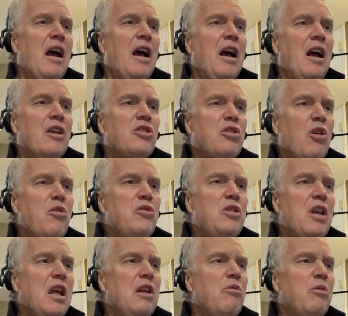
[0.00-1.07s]

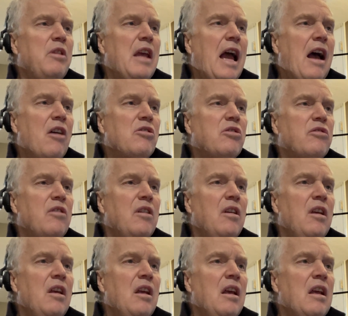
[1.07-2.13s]
associated with the House
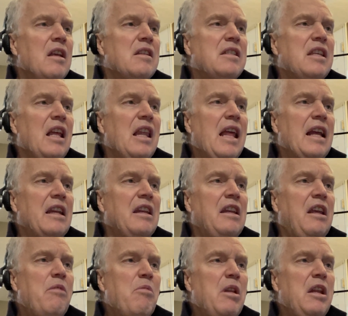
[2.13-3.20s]
Select
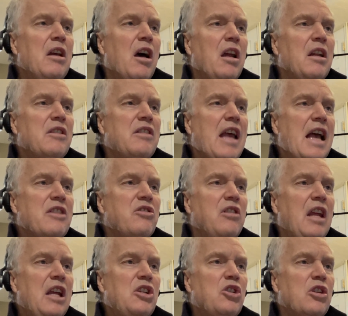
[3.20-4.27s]
Committee on
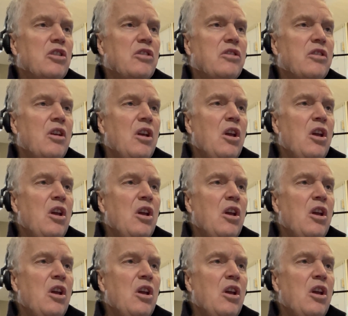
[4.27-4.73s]
Assassinations,